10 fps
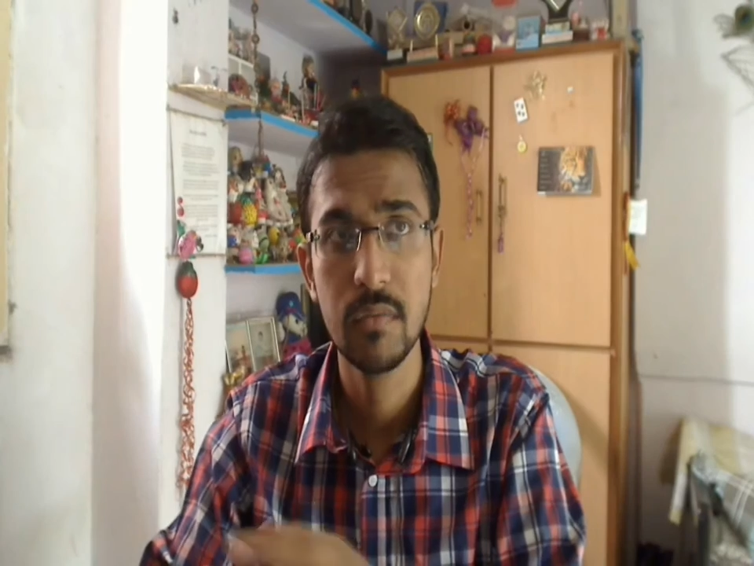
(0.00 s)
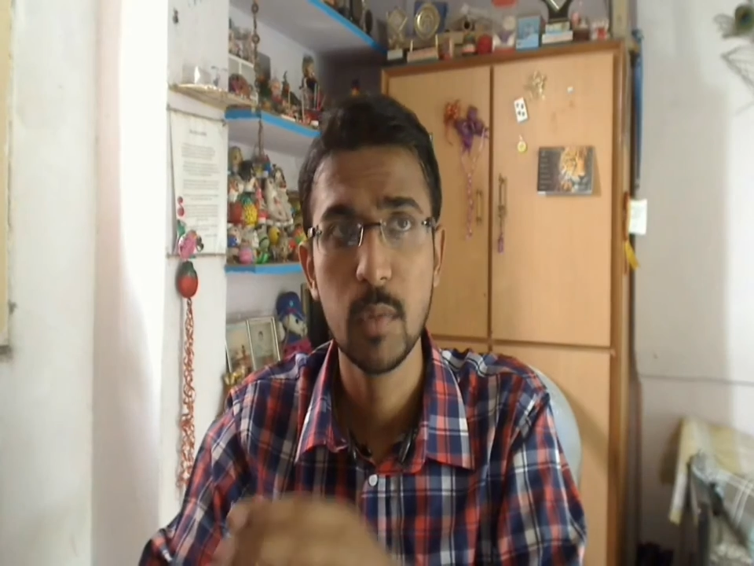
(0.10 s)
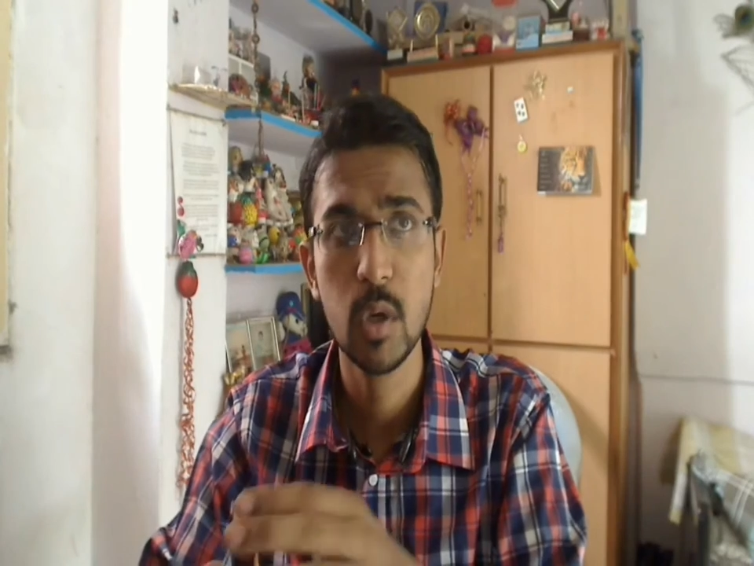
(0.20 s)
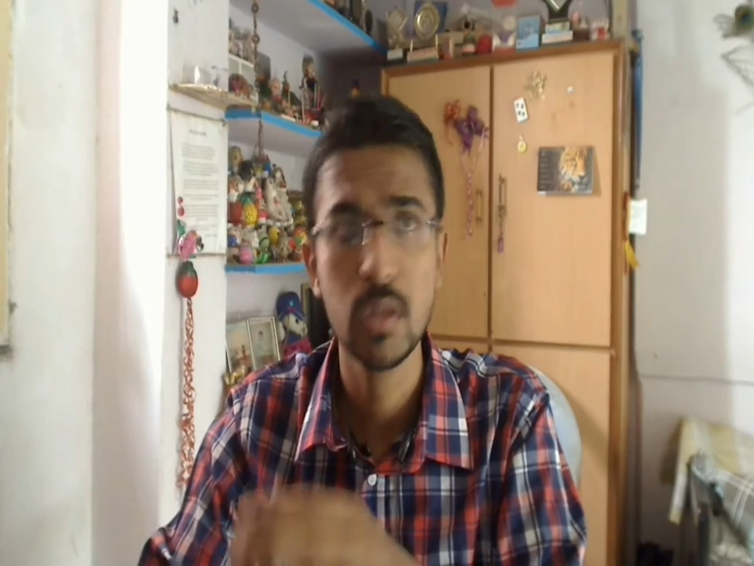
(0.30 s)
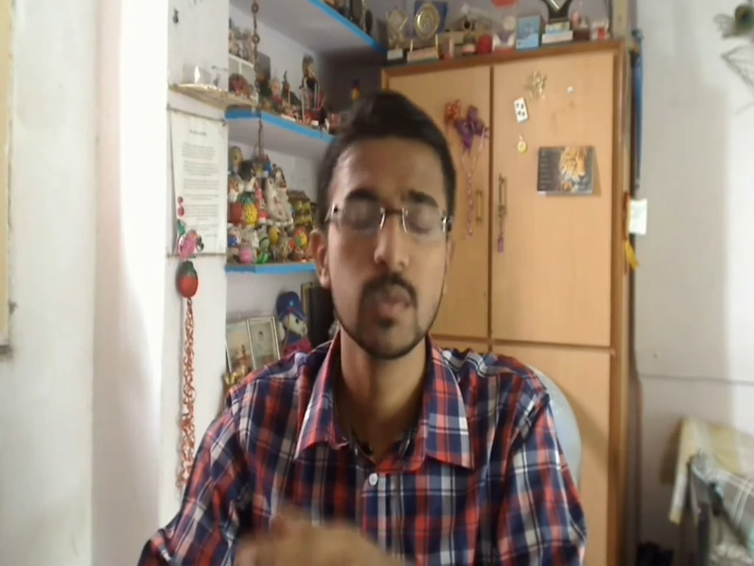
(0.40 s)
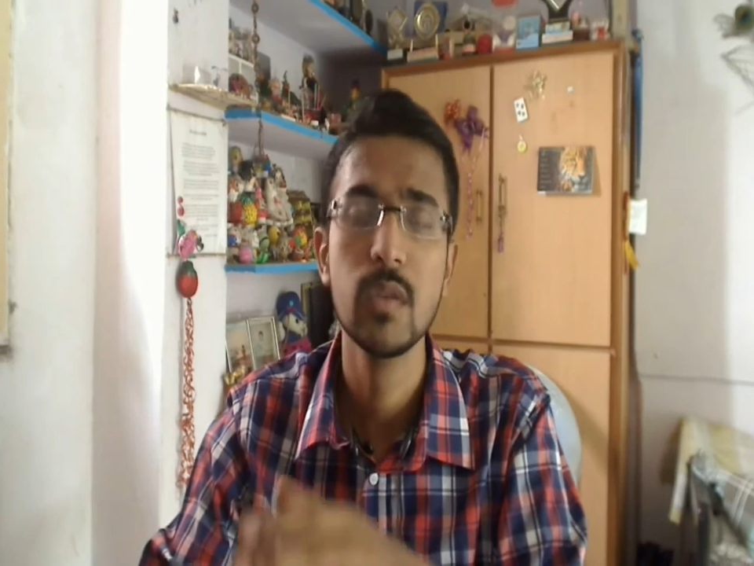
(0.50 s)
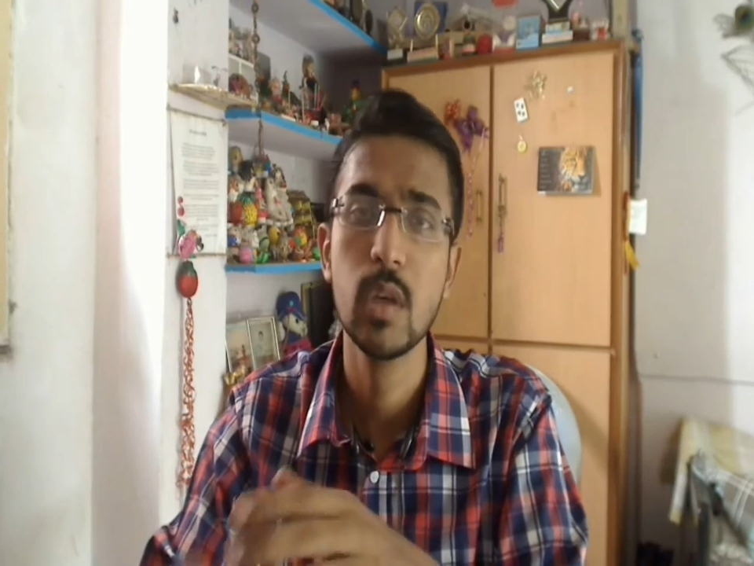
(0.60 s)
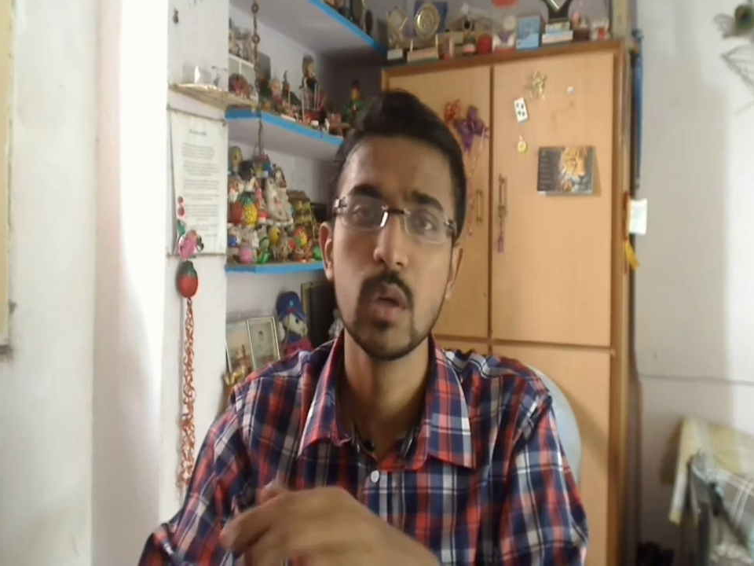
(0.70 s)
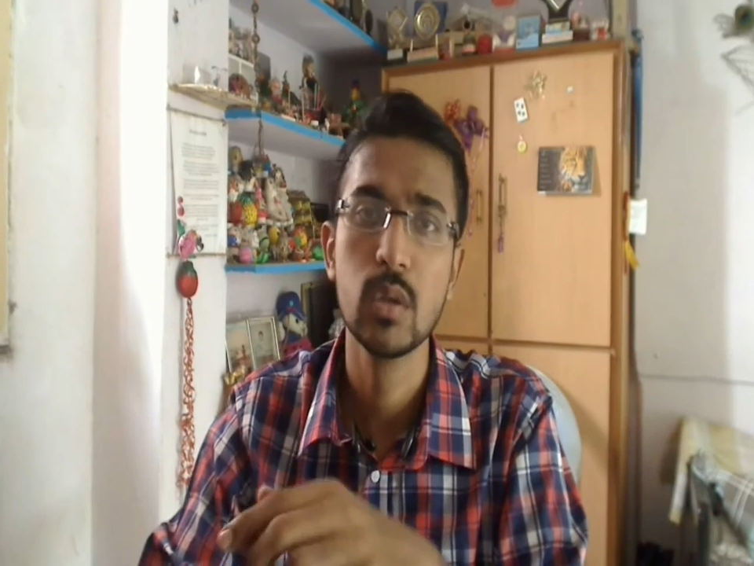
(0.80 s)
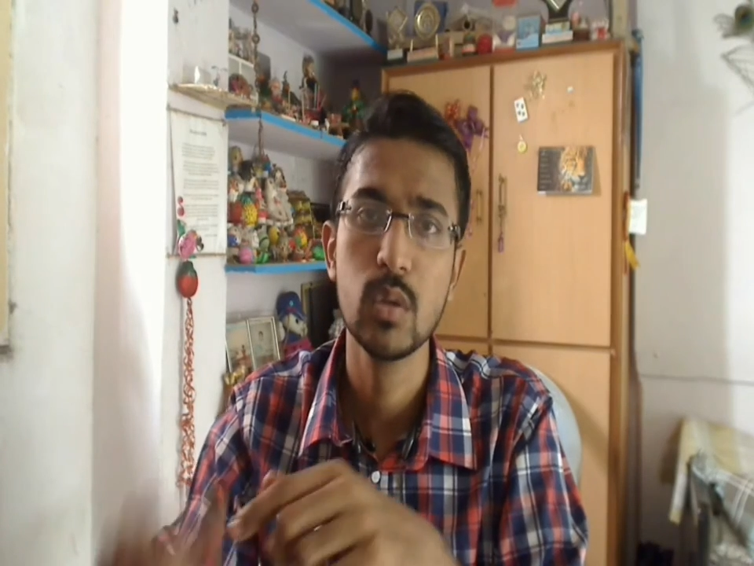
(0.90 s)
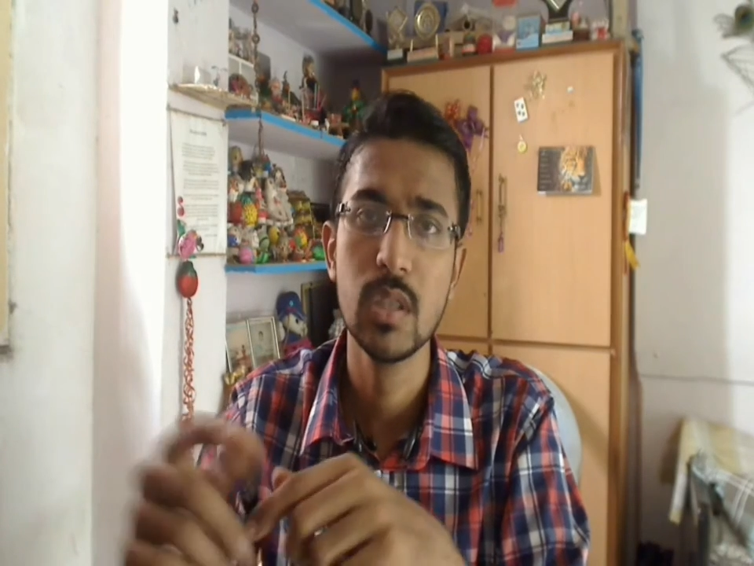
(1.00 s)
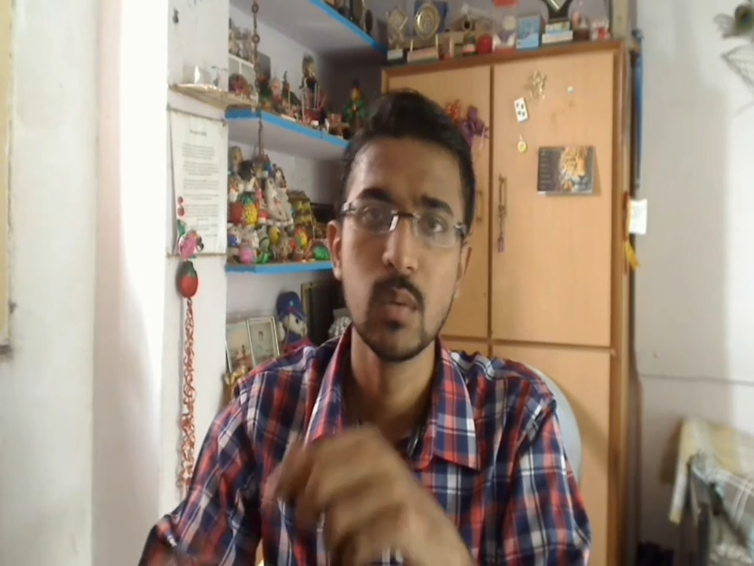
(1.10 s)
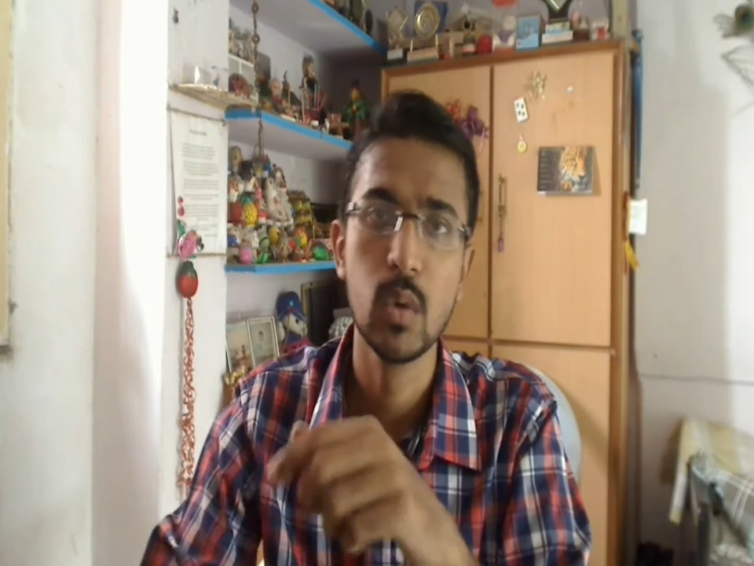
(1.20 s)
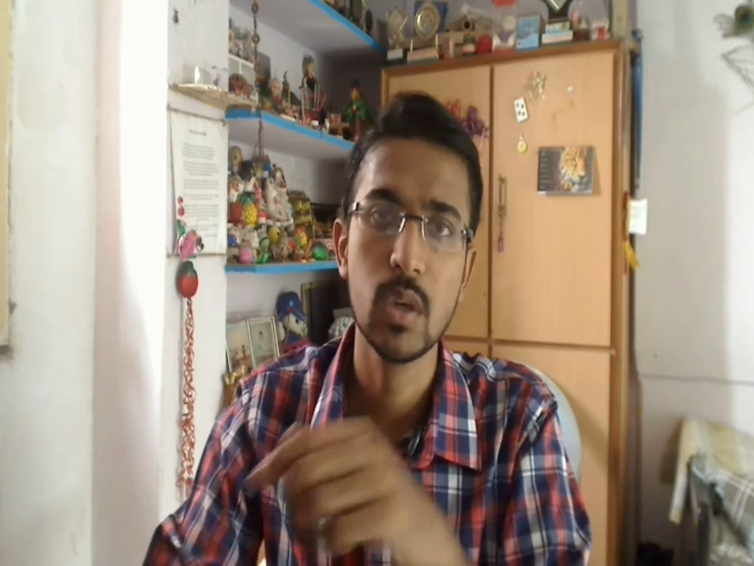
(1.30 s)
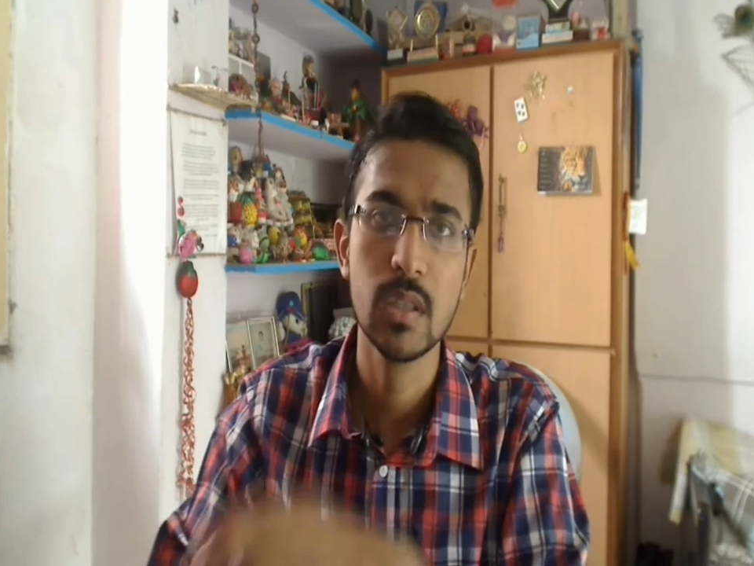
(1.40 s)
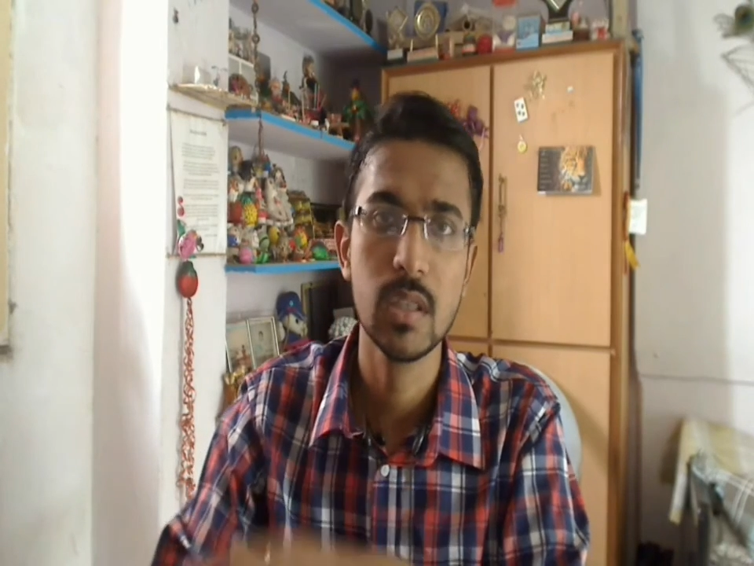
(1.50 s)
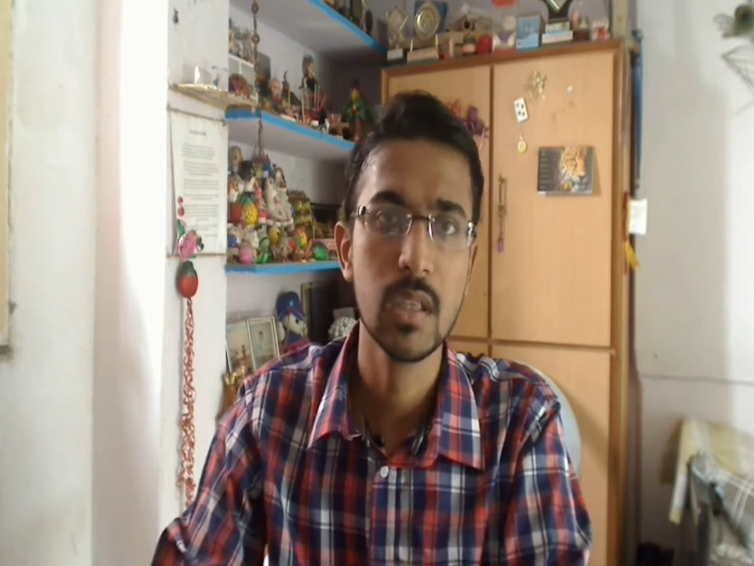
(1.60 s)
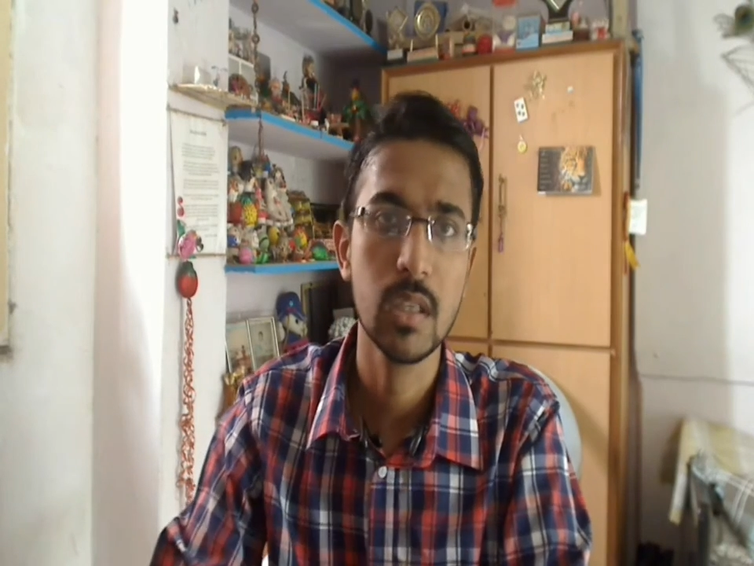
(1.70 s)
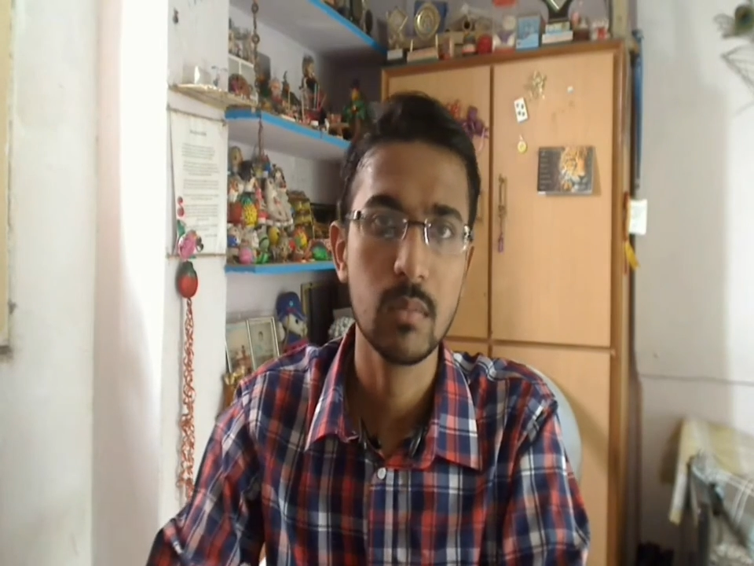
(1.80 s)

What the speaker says: if possible we'll also see what is the